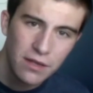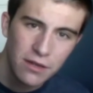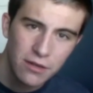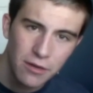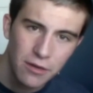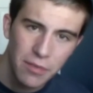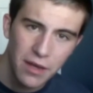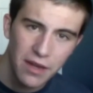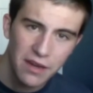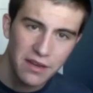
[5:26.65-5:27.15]

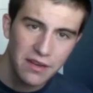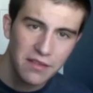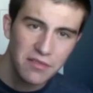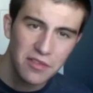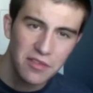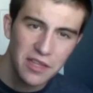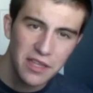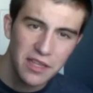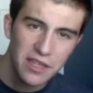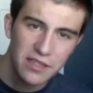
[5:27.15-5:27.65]

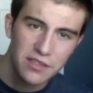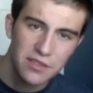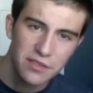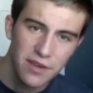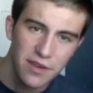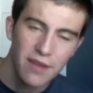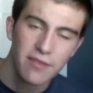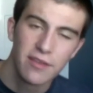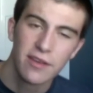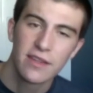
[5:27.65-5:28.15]
repetitively is
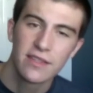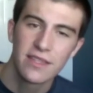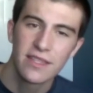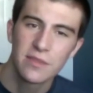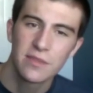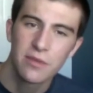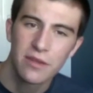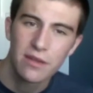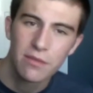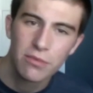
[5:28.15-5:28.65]
Survivor because that's
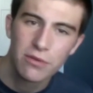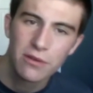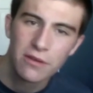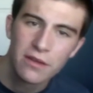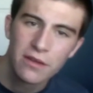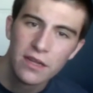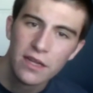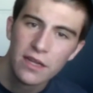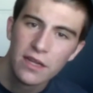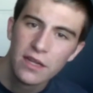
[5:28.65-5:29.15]
pretty
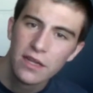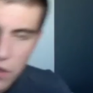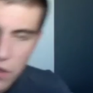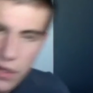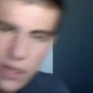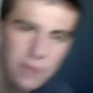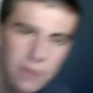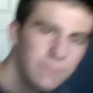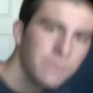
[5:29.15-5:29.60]
important. Okay.